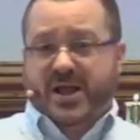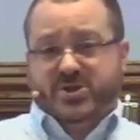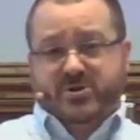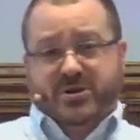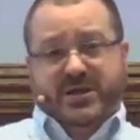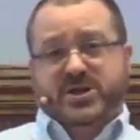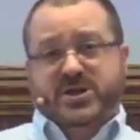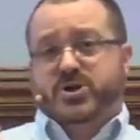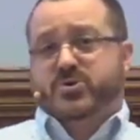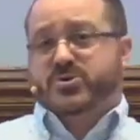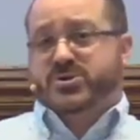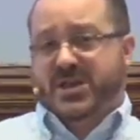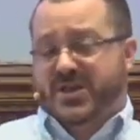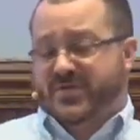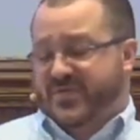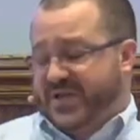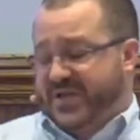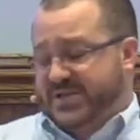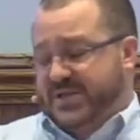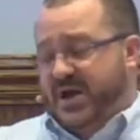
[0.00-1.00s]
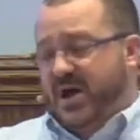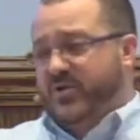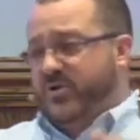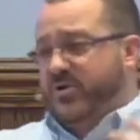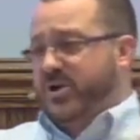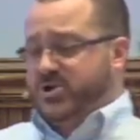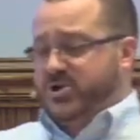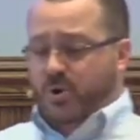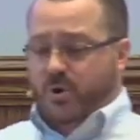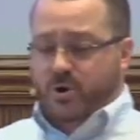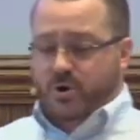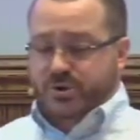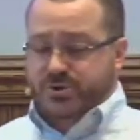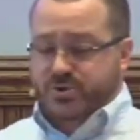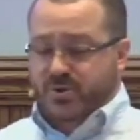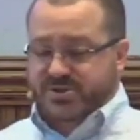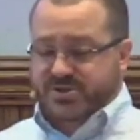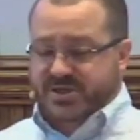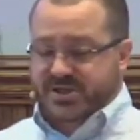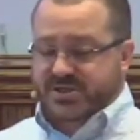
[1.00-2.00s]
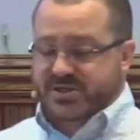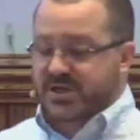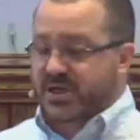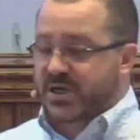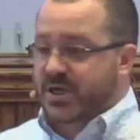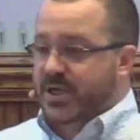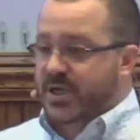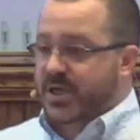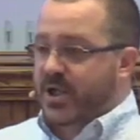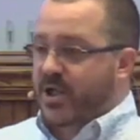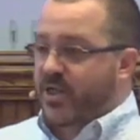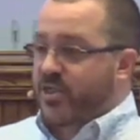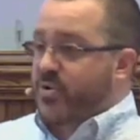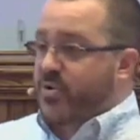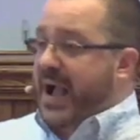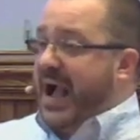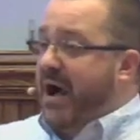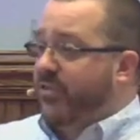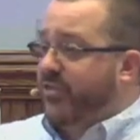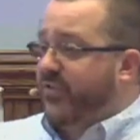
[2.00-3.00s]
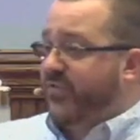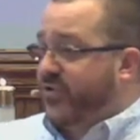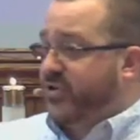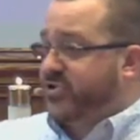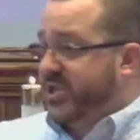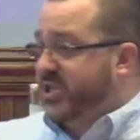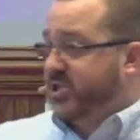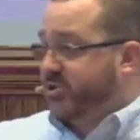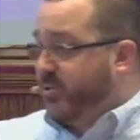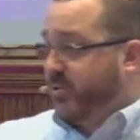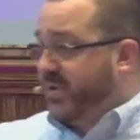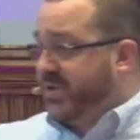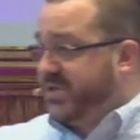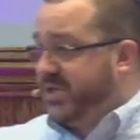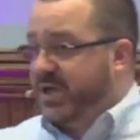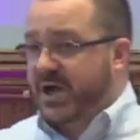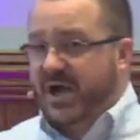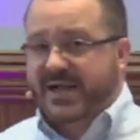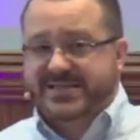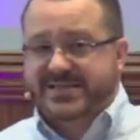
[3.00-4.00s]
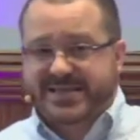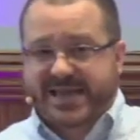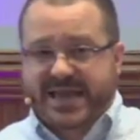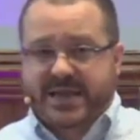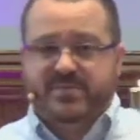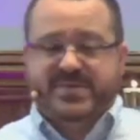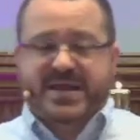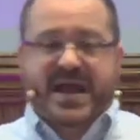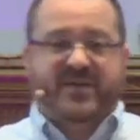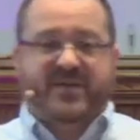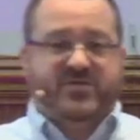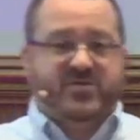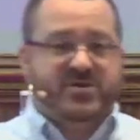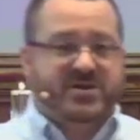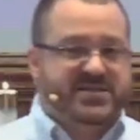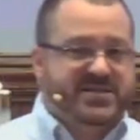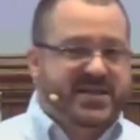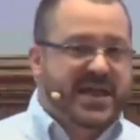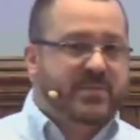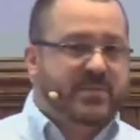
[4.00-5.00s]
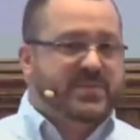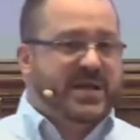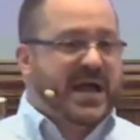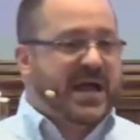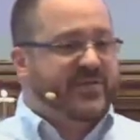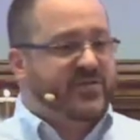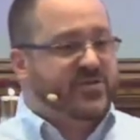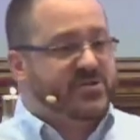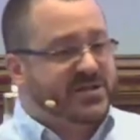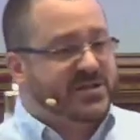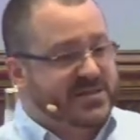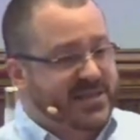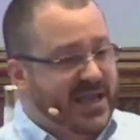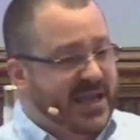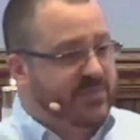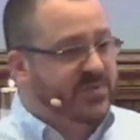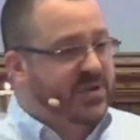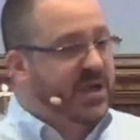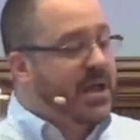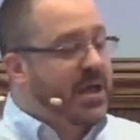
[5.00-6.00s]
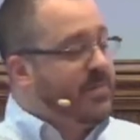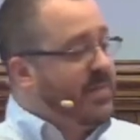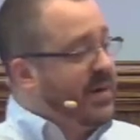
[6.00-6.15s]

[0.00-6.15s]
like Josephus and other historical sources, Throughout the first century, we see attempt after attempt after attempt by the